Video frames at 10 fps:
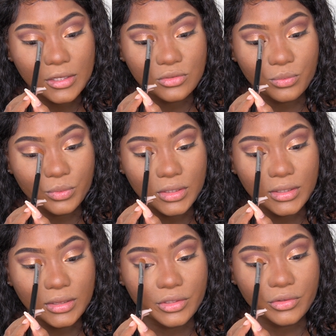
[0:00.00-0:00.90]
It's really
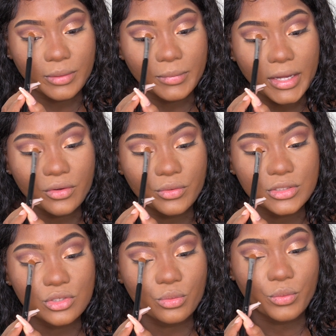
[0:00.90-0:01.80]
glittery. I'm not
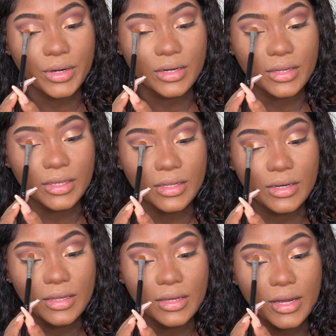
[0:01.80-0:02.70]
going to wet it
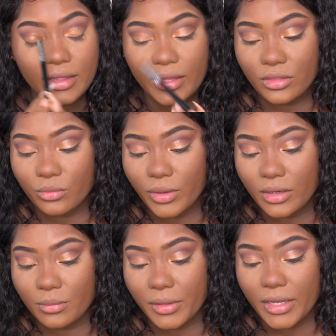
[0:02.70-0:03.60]
again. I like the way
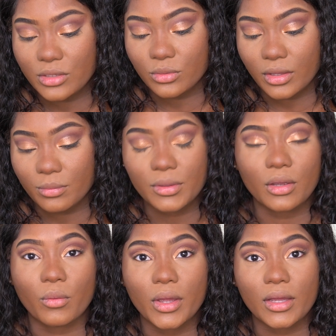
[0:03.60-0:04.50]
it applies without
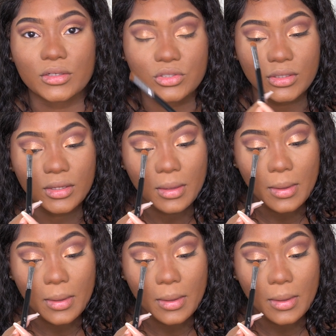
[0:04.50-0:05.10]
being wet, actually.